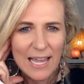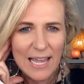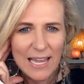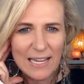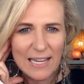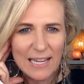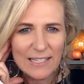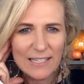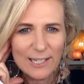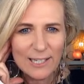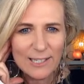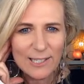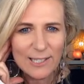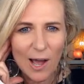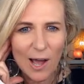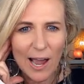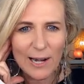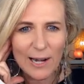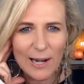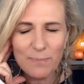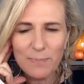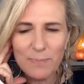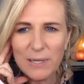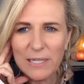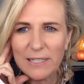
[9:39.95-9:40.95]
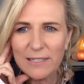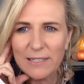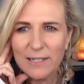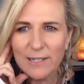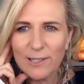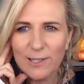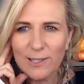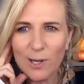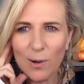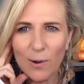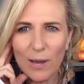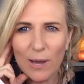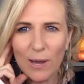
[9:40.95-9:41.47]
is design a business
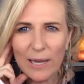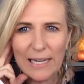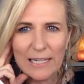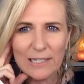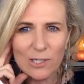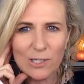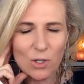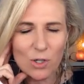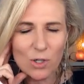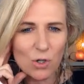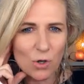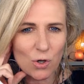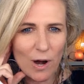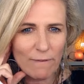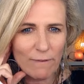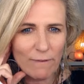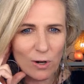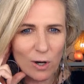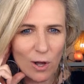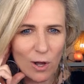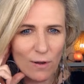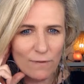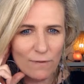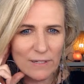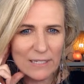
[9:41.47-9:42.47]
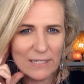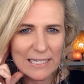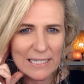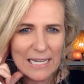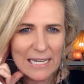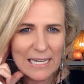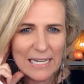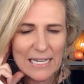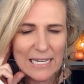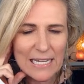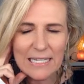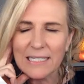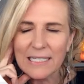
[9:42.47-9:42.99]
so I get to travel
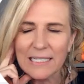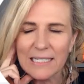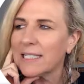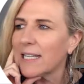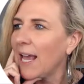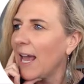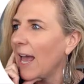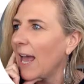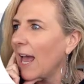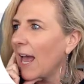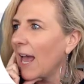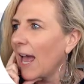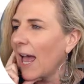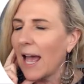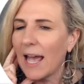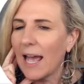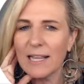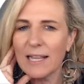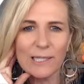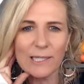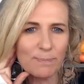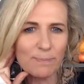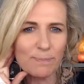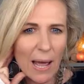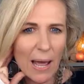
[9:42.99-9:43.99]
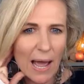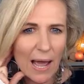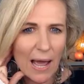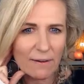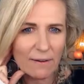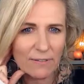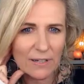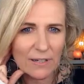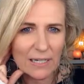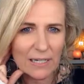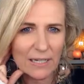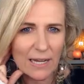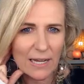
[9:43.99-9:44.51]
overseas as part
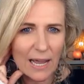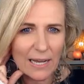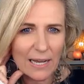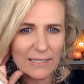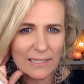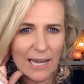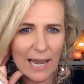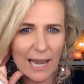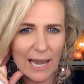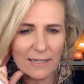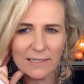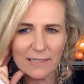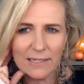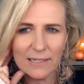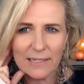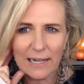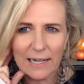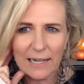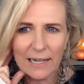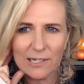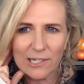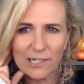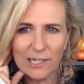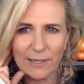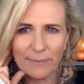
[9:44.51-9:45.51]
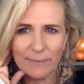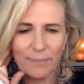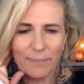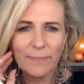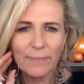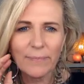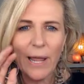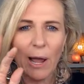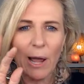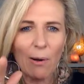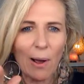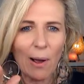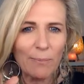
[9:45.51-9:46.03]
of a tax deduction.
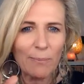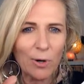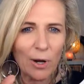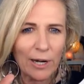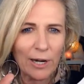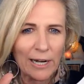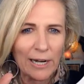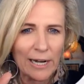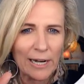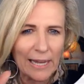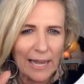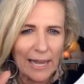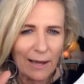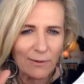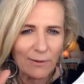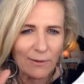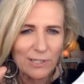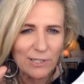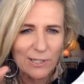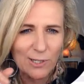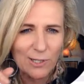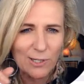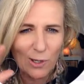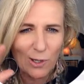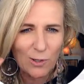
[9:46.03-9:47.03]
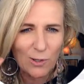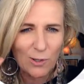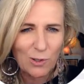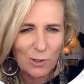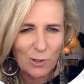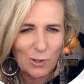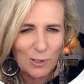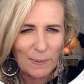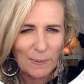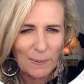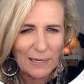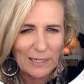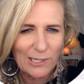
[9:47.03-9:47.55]
Now, I'm not an accountant, so do
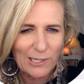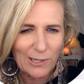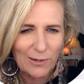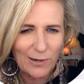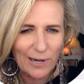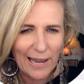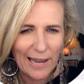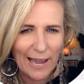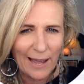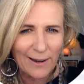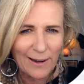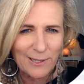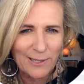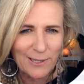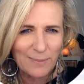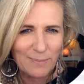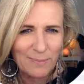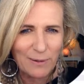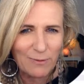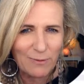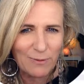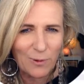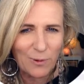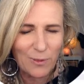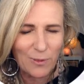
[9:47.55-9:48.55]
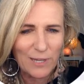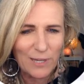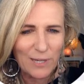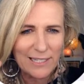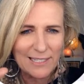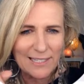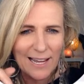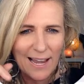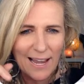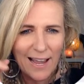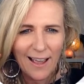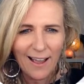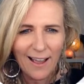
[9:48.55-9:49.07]
speak to your accountant before
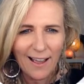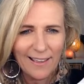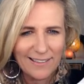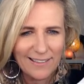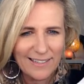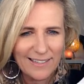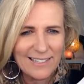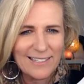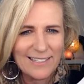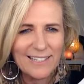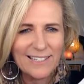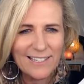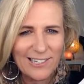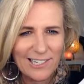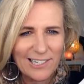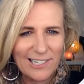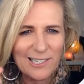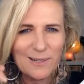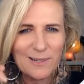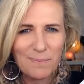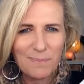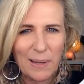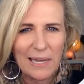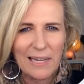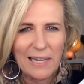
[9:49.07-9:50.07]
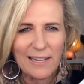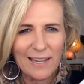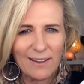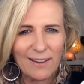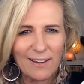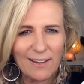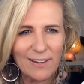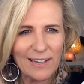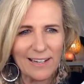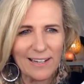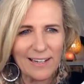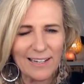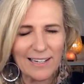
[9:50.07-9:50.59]
this. This is just me
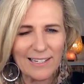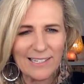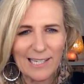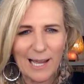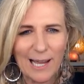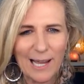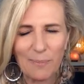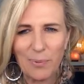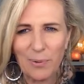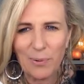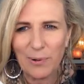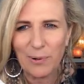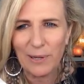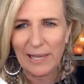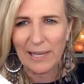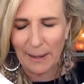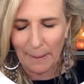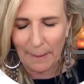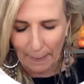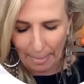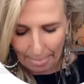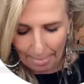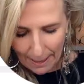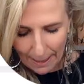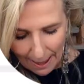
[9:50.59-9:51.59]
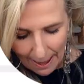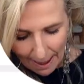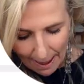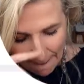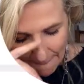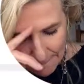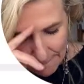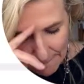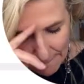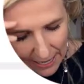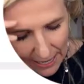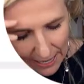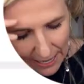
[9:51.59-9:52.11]
giving an example here.
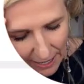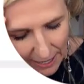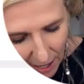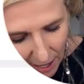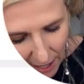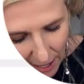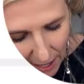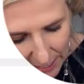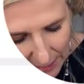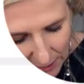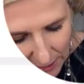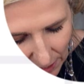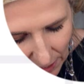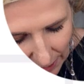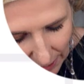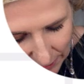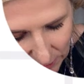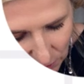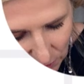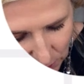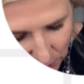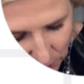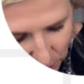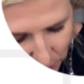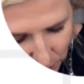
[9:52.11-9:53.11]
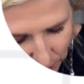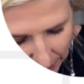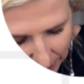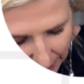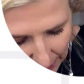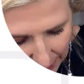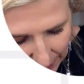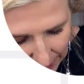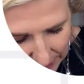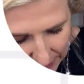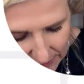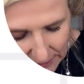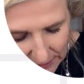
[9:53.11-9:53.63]
But I like to look
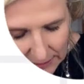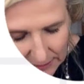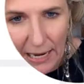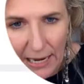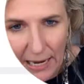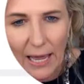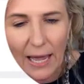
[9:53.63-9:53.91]
at